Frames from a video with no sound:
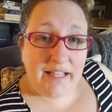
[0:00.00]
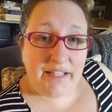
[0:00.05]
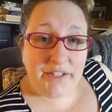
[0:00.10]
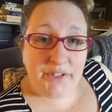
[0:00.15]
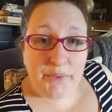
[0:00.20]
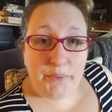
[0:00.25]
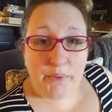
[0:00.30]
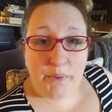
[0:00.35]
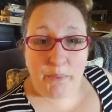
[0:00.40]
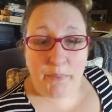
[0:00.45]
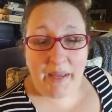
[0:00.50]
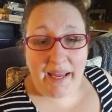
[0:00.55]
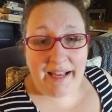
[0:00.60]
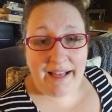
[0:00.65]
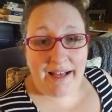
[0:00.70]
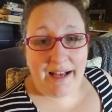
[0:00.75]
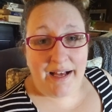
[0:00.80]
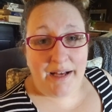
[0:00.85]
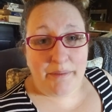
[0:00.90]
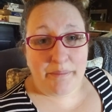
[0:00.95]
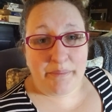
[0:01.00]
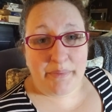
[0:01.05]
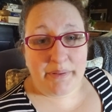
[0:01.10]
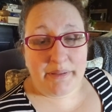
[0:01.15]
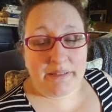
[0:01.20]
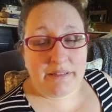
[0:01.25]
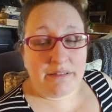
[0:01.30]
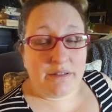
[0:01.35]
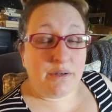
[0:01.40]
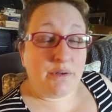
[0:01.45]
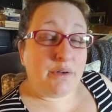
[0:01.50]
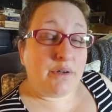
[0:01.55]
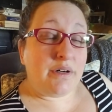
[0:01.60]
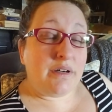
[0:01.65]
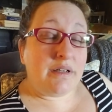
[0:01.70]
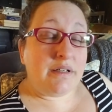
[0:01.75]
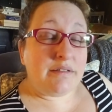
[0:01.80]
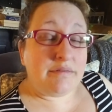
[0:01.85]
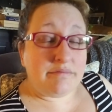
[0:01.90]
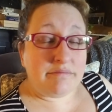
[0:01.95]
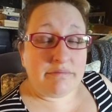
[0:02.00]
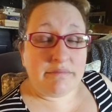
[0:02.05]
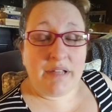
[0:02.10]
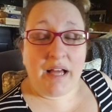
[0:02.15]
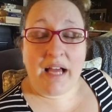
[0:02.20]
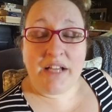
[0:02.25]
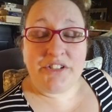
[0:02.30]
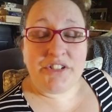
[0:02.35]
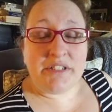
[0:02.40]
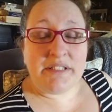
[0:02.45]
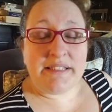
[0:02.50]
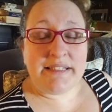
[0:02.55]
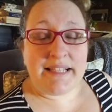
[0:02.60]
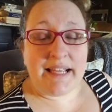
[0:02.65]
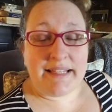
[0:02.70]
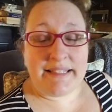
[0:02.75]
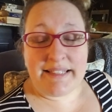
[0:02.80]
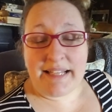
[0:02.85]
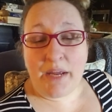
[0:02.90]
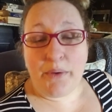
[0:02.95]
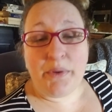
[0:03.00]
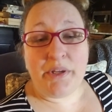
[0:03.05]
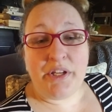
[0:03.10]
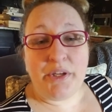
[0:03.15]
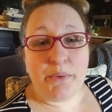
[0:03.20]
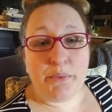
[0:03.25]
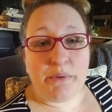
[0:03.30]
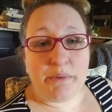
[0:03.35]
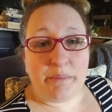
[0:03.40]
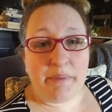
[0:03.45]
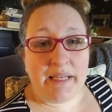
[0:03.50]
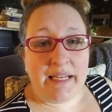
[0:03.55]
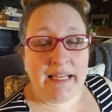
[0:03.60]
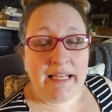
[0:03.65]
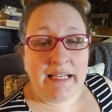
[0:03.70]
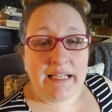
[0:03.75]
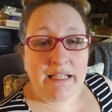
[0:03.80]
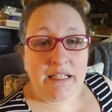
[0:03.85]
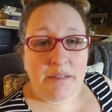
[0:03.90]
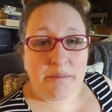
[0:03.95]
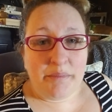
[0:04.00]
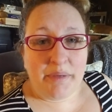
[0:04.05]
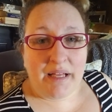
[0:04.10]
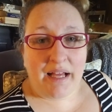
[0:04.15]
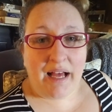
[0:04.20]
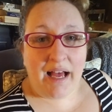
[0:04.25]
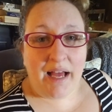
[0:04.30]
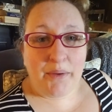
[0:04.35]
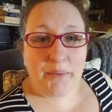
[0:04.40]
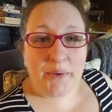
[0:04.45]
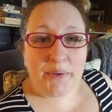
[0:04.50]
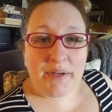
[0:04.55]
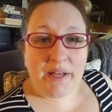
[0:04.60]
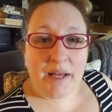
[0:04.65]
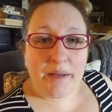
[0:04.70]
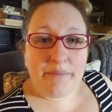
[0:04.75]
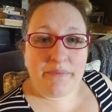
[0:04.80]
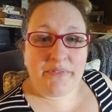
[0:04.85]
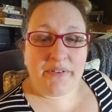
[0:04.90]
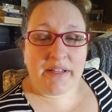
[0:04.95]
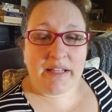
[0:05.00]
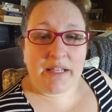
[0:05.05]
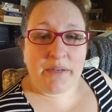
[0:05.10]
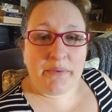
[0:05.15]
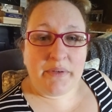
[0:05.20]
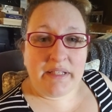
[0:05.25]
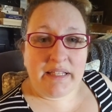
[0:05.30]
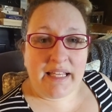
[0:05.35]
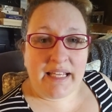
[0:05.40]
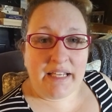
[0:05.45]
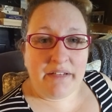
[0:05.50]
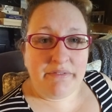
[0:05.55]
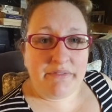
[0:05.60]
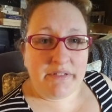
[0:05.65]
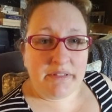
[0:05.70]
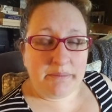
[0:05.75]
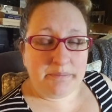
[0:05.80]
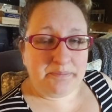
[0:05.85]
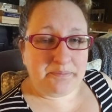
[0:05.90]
You will wake up, or I shouldn't say what you will be, but I woke up feeling relieved.